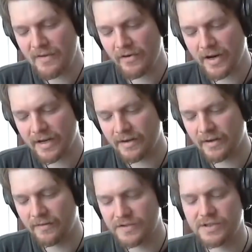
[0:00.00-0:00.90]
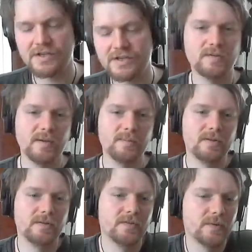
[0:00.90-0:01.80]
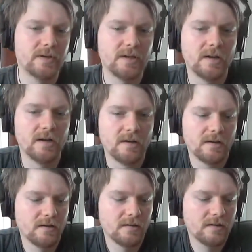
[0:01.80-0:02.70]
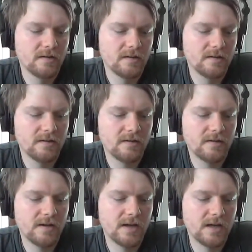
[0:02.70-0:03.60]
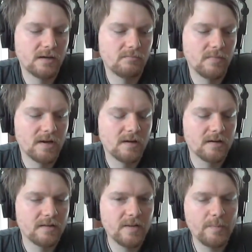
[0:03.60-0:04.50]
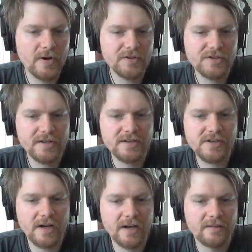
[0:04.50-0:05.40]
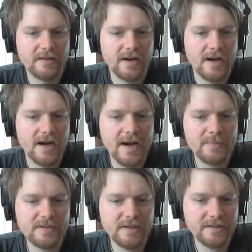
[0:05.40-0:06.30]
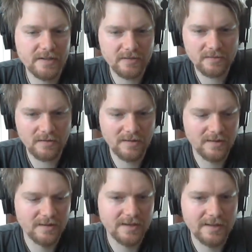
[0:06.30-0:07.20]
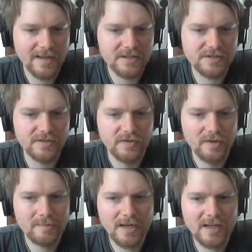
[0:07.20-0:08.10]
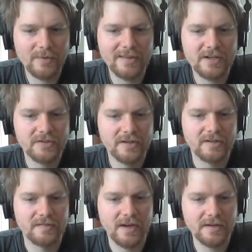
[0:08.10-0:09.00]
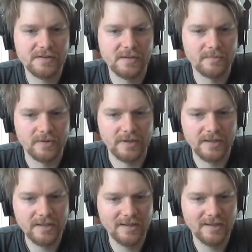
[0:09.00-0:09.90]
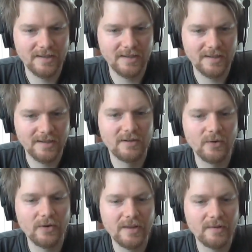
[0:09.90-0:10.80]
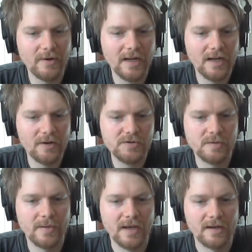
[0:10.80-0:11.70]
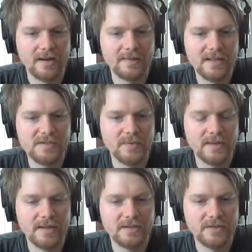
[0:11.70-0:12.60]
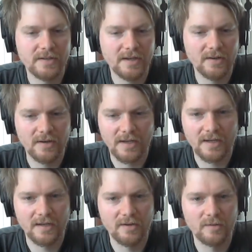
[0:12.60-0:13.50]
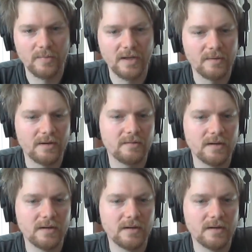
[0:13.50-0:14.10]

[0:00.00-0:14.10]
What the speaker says: whenever I get in a conversation with people on Twitter, the person is either hyper-technical, and that's normally when they're trying to defend somebody, or they're really loose about it, and that's when they're trying to go like a little bit...